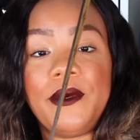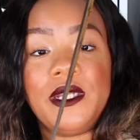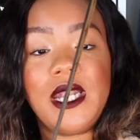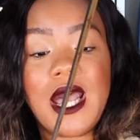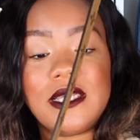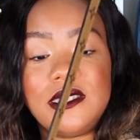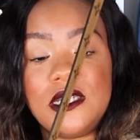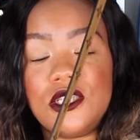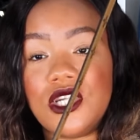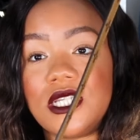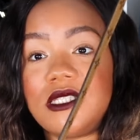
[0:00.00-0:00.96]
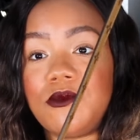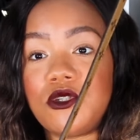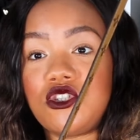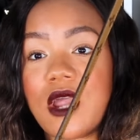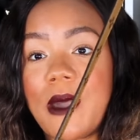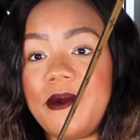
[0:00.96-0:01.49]
but it has the adjustable adjustable
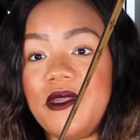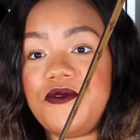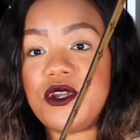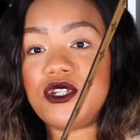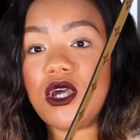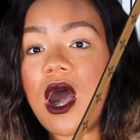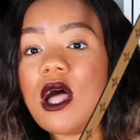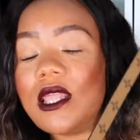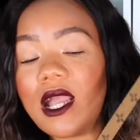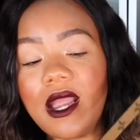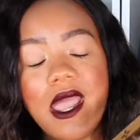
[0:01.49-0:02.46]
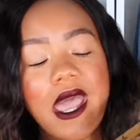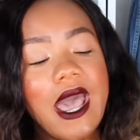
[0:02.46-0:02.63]
strap if you're taller.